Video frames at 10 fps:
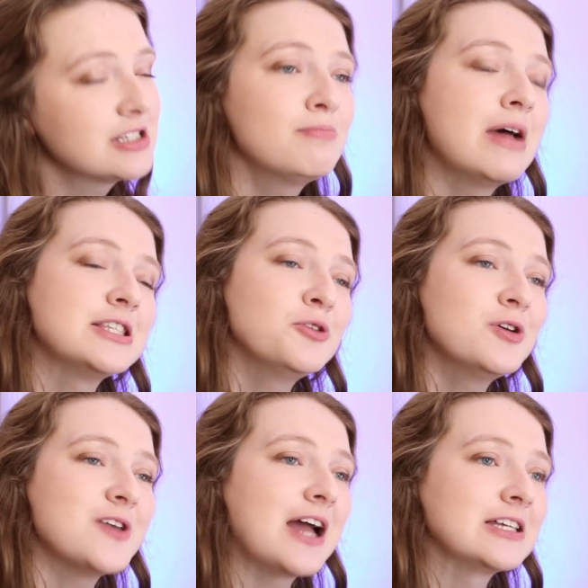matter
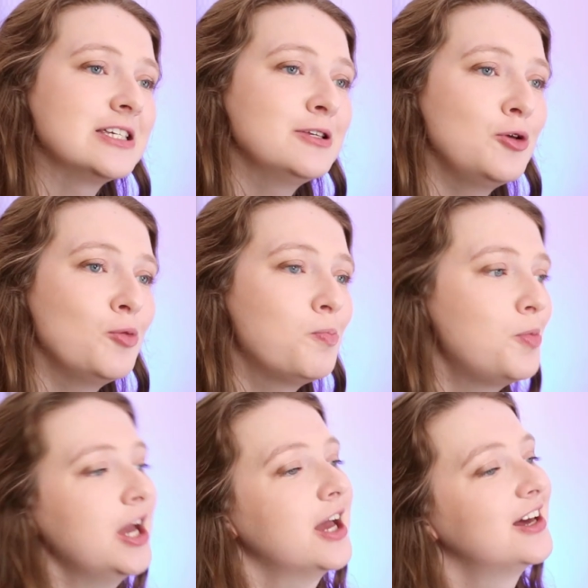which accent you
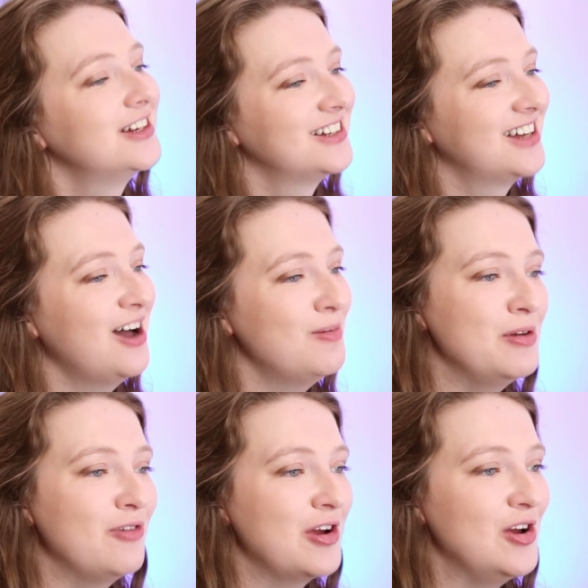pick, I'll
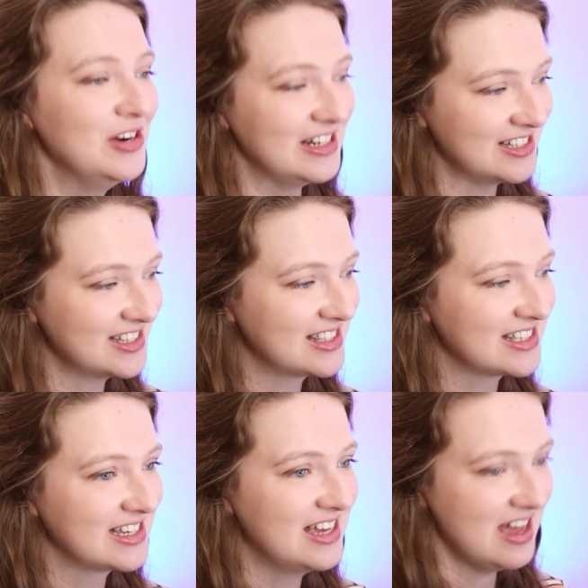be very
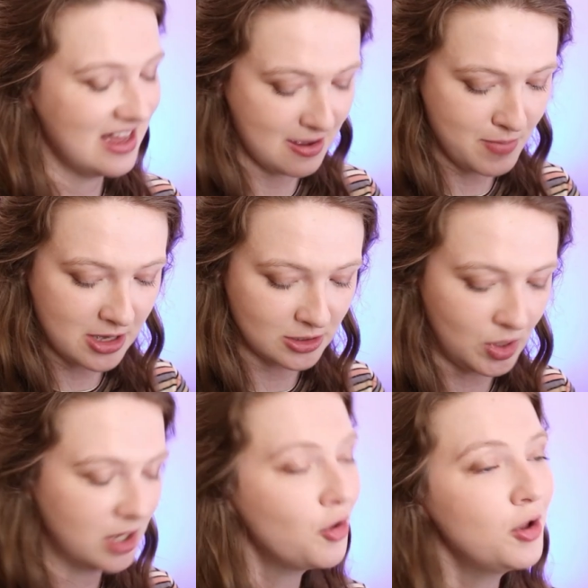honest, because
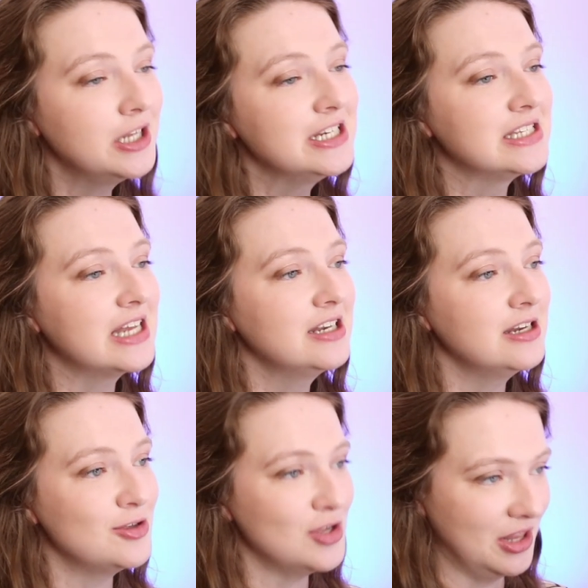we can all understand
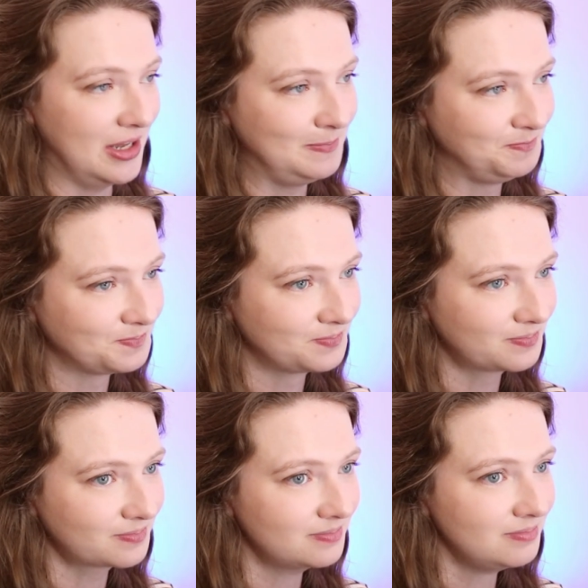each other.
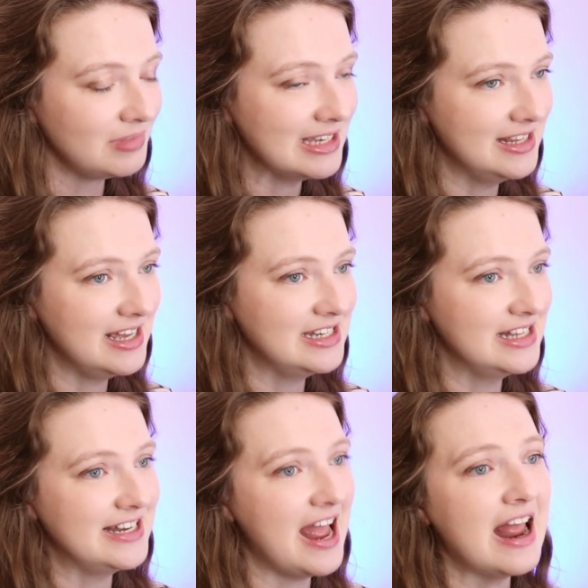At the end of
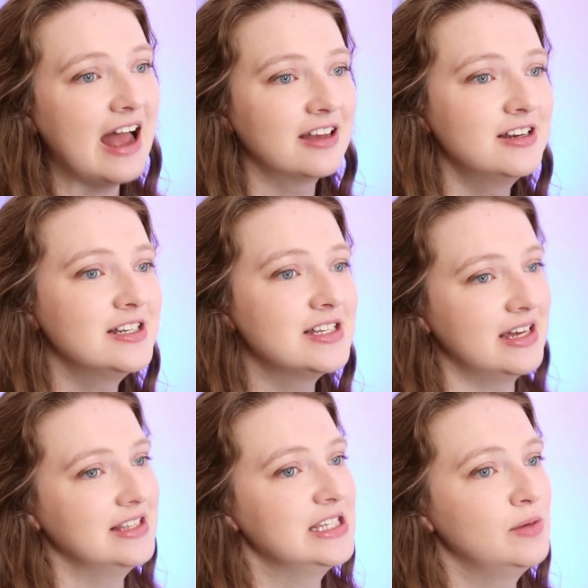the day, I can
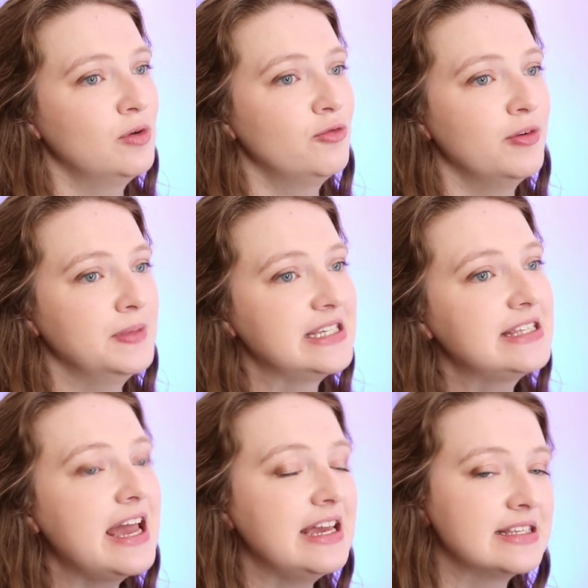understand someone from the
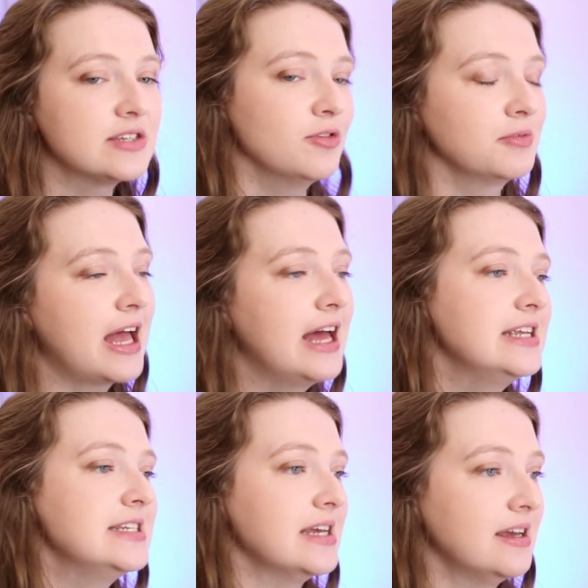States, from
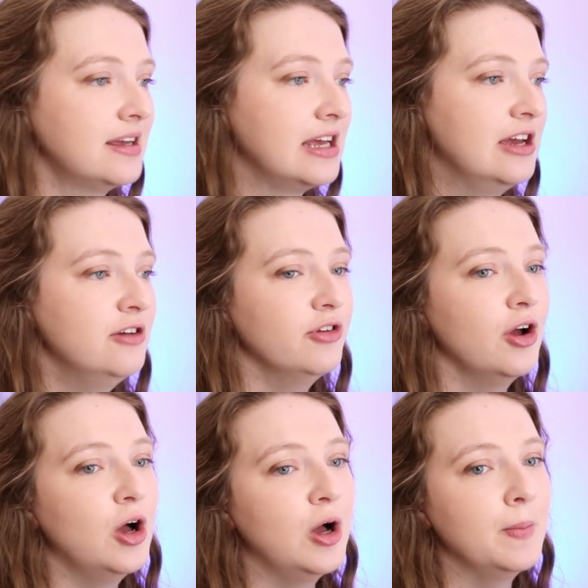Canada,
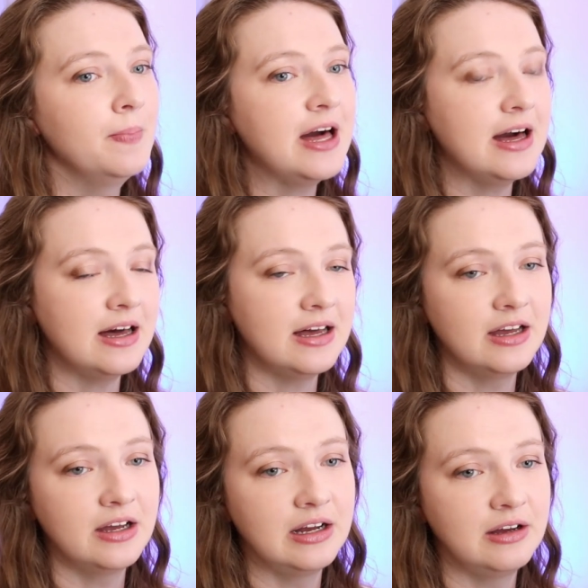from
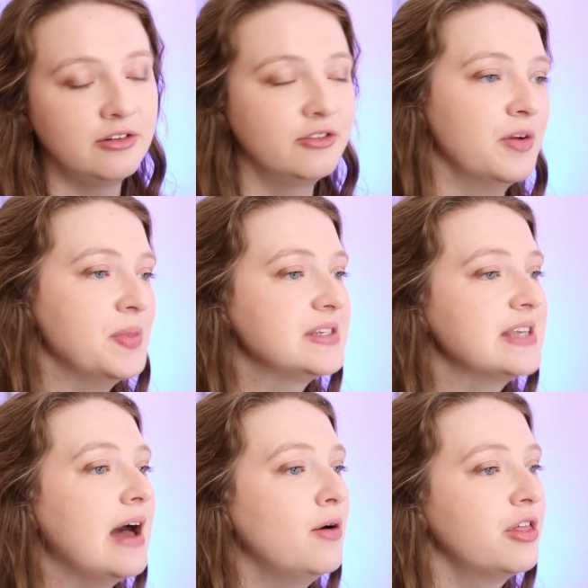the
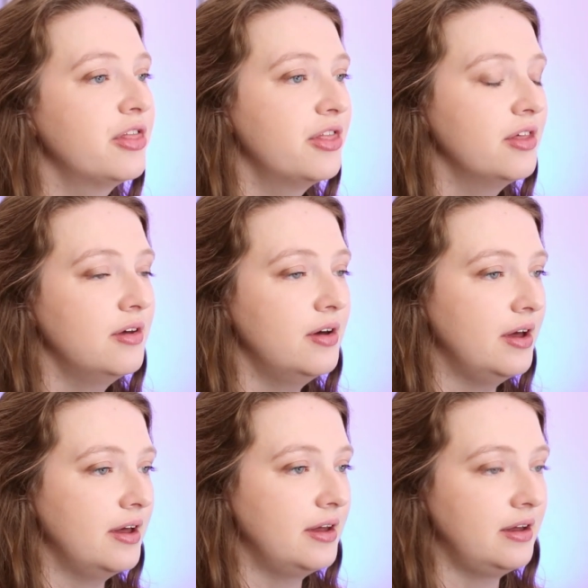south
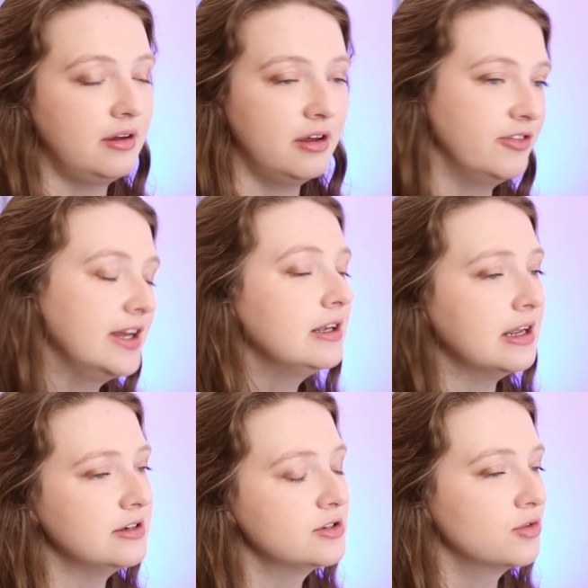of
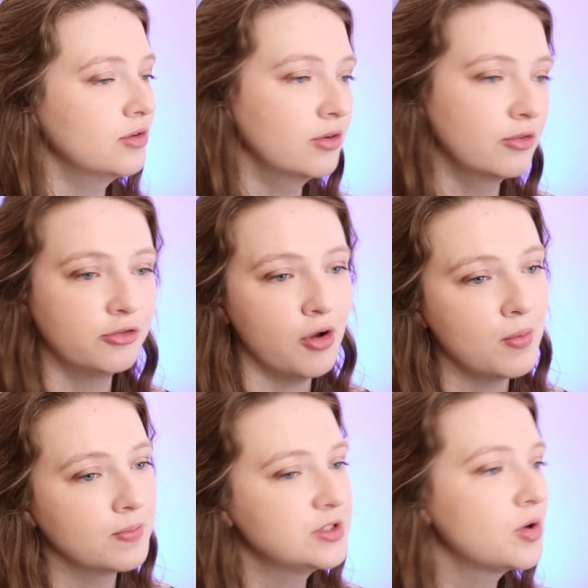England, or
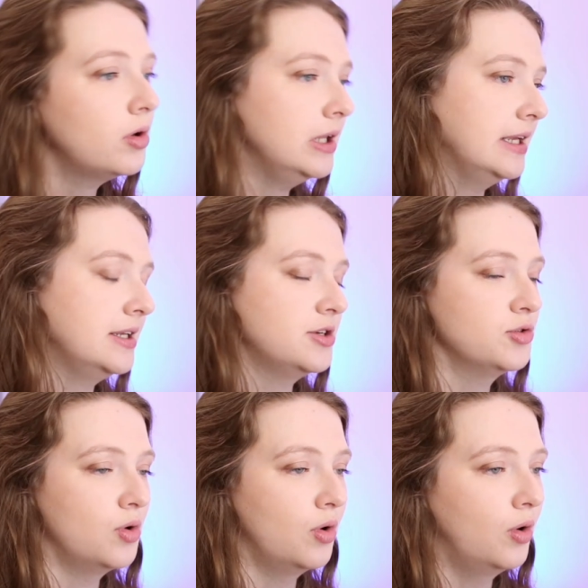from Scotland,
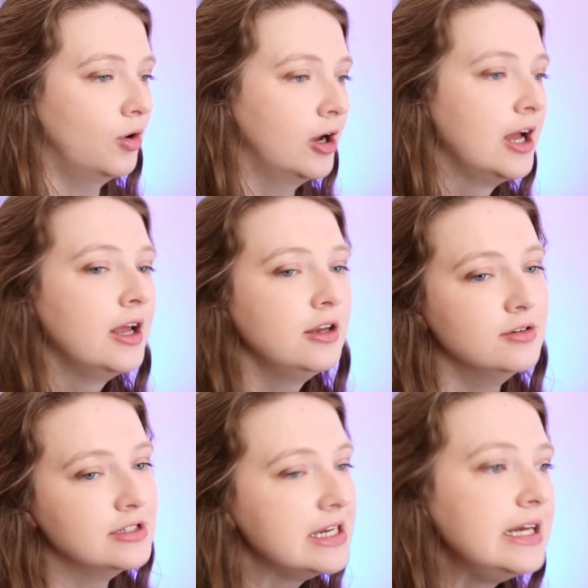or
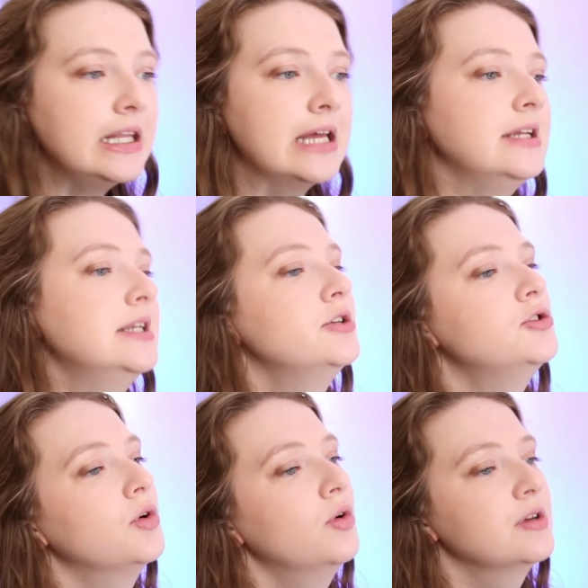New
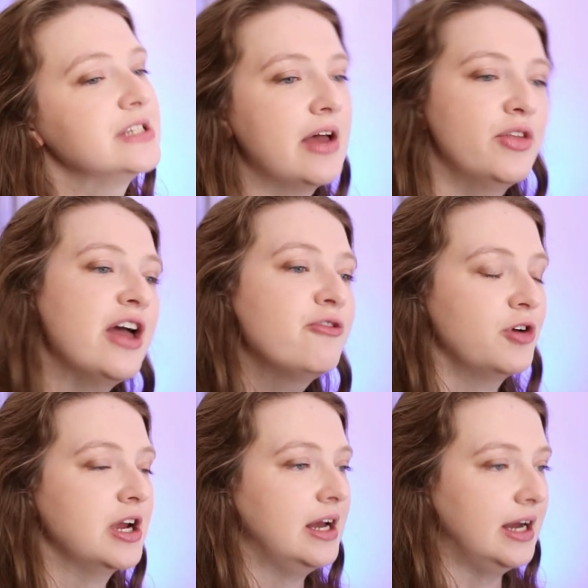Zealand, or South
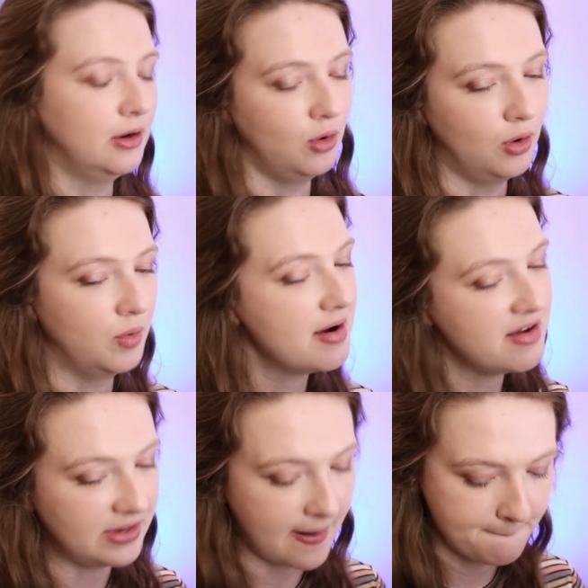Africa, or
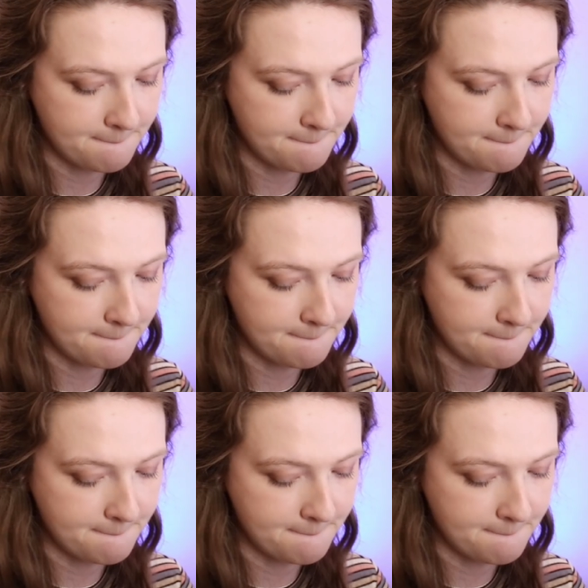wherever.